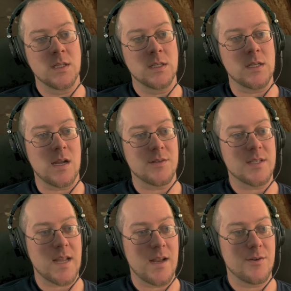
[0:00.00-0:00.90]
Now,
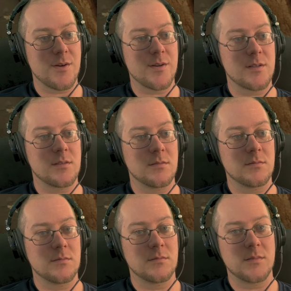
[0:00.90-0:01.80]
standard
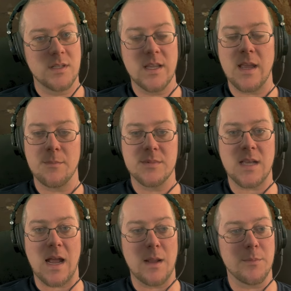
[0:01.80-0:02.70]
game
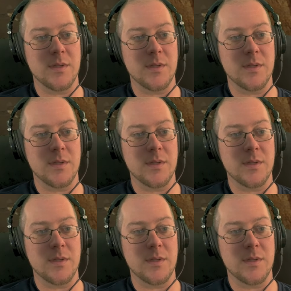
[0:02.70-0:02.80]
time